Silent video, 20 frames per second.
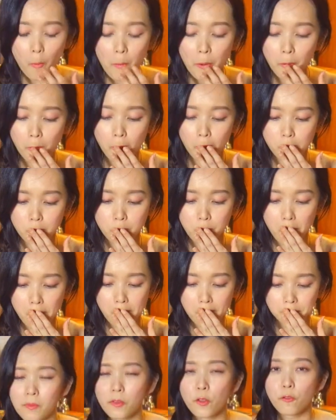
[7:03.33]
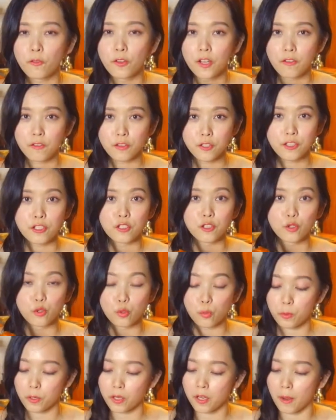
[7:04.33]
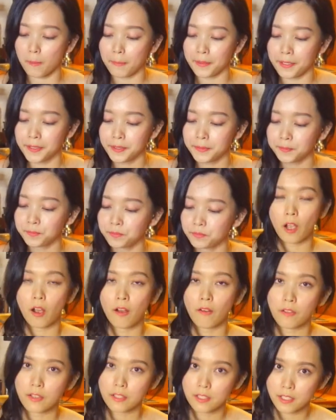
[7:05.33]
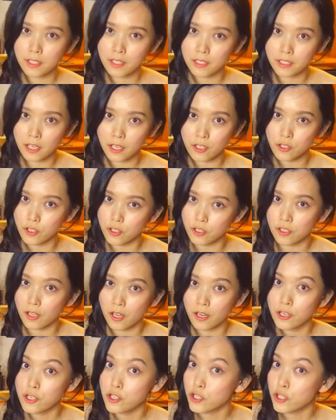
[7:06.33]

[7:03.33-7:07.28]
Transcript: Oh my gosh. The flavors is super yummy. Obviously, the texture is not a